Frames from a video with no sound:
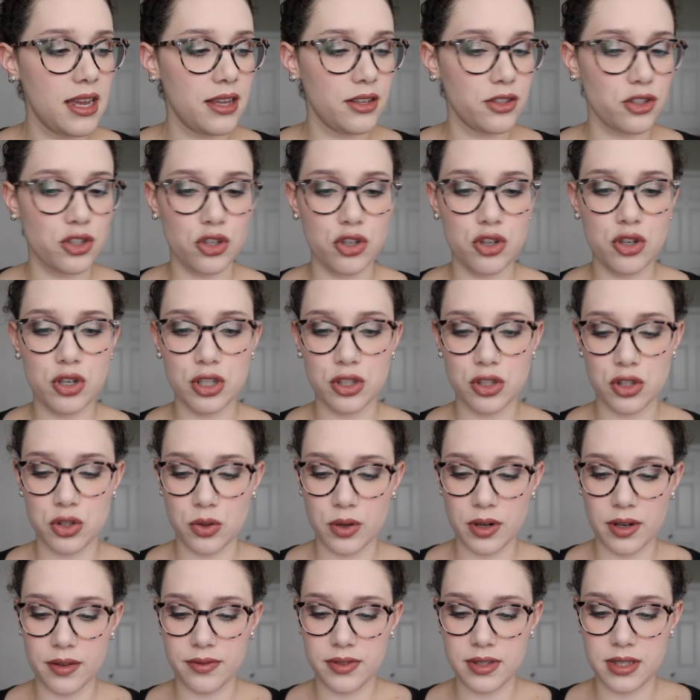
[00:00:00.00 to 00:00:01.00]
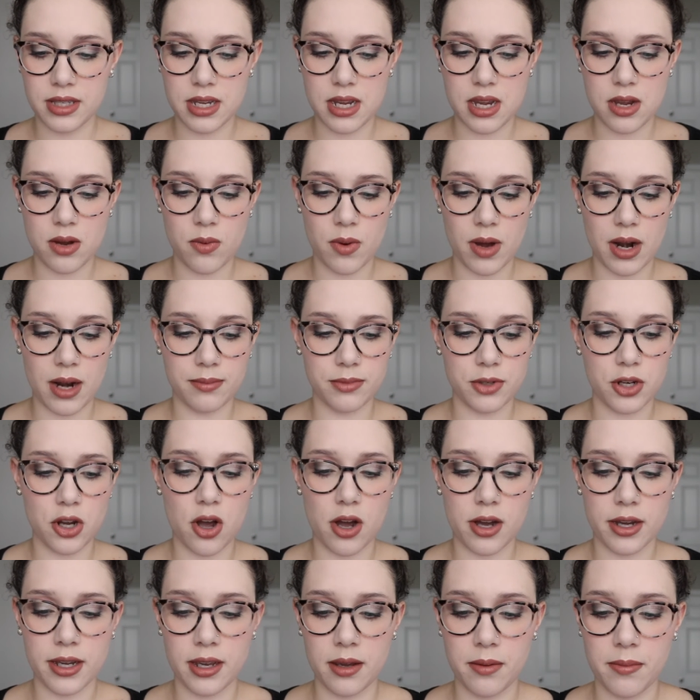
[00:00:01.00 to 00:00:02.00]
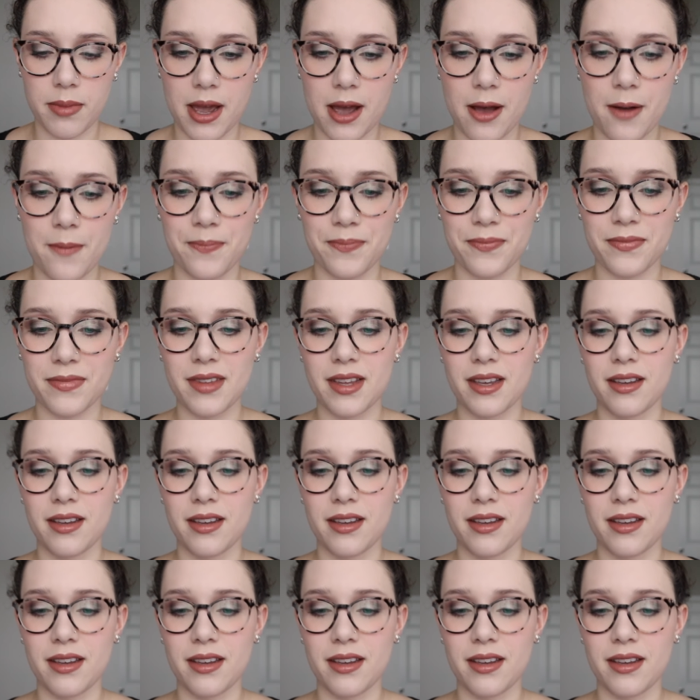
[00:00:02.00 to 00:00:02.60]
so you can sort of see what I'm talking about.